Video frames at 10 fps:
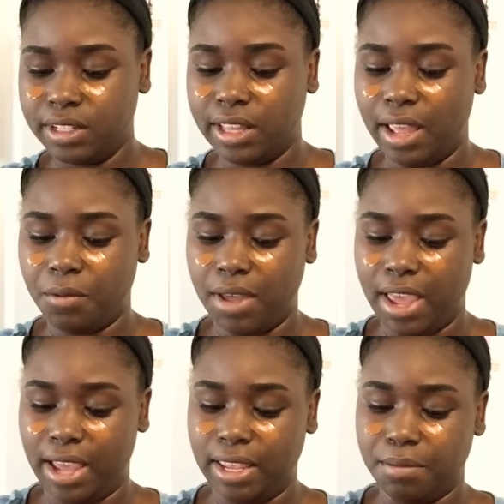That way
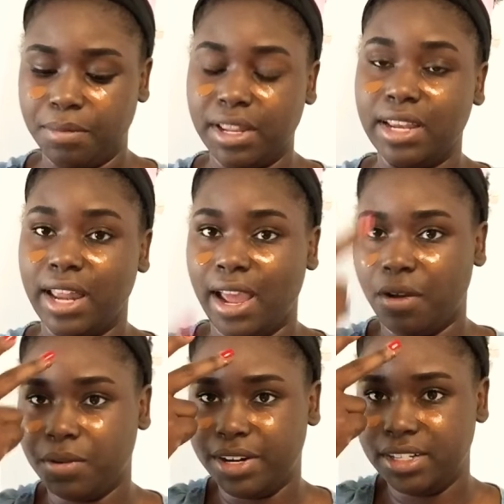I can blend
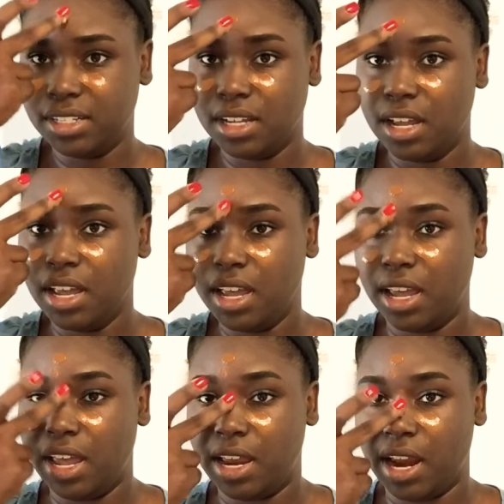outwards
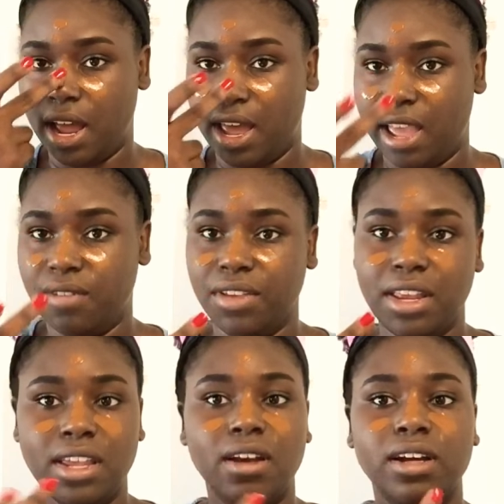and not have
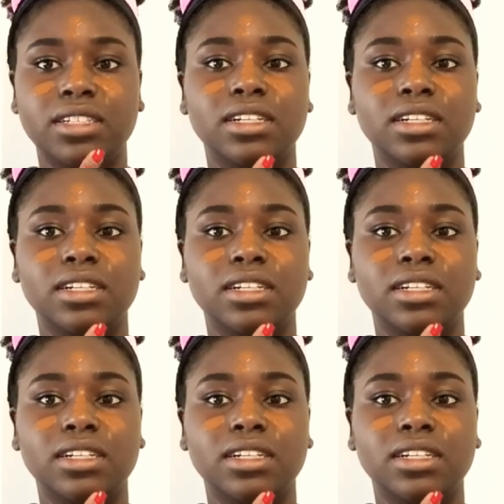any harsh